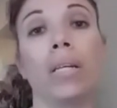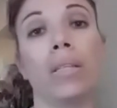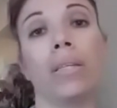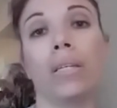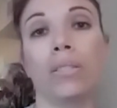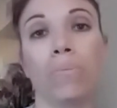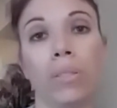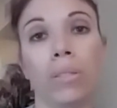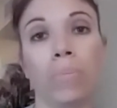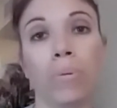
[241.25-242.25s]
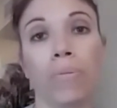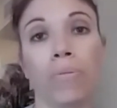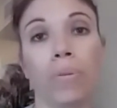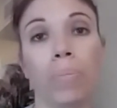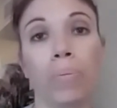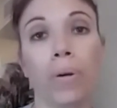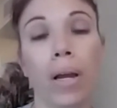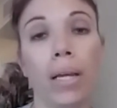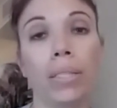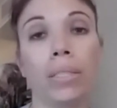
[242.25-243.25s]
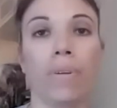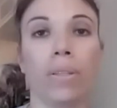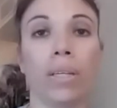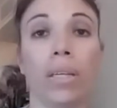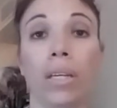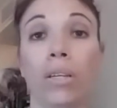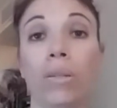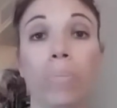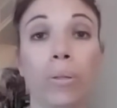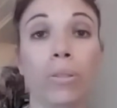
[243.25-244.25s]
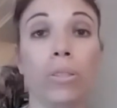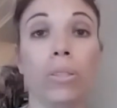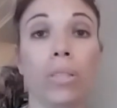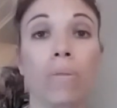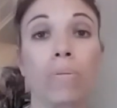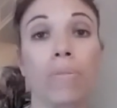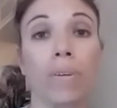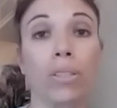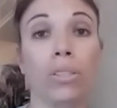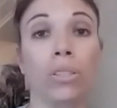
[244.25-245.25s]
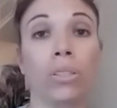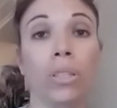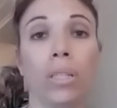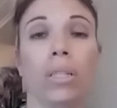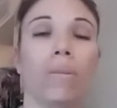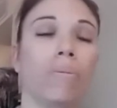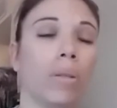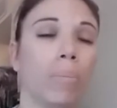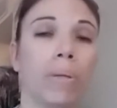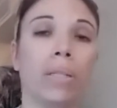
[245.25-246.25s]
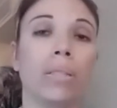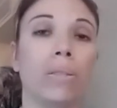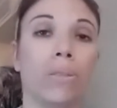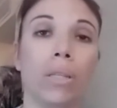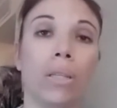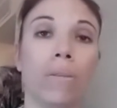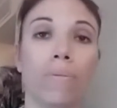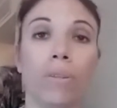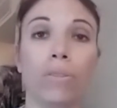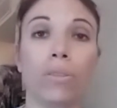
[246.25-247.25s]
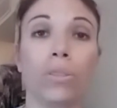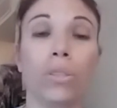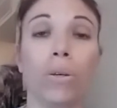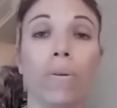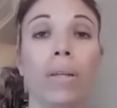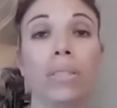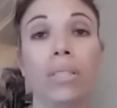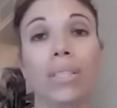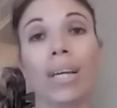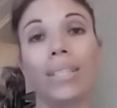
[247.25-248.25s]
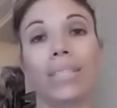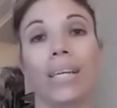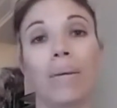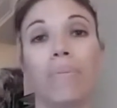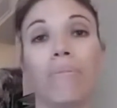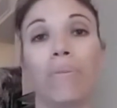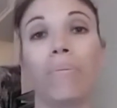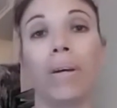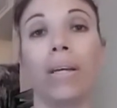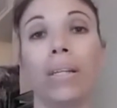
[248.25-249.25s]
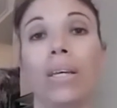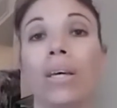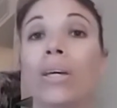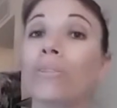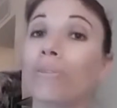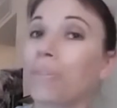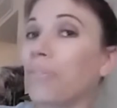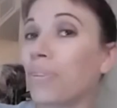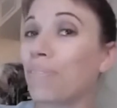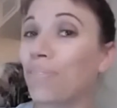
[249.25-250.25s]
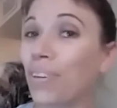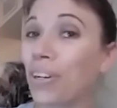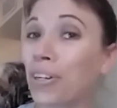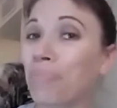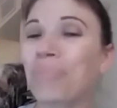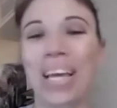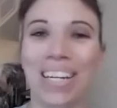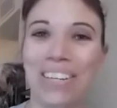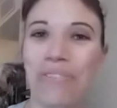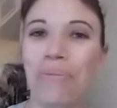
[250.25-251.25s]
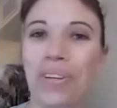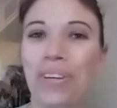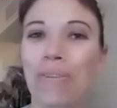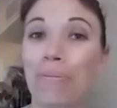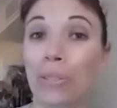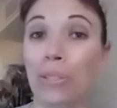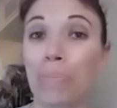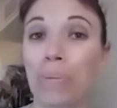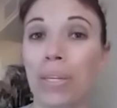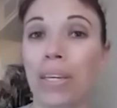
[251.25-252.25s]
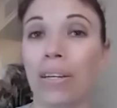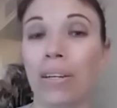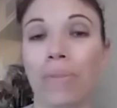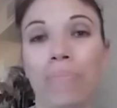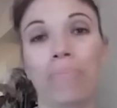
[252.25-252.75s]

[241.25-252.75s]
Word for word: I think it's reasonable for the price. Felt like a good purchase that was functional and I definitely plan to use it in the future. So until next time everyone, don't live in fear. Another video will soon be here.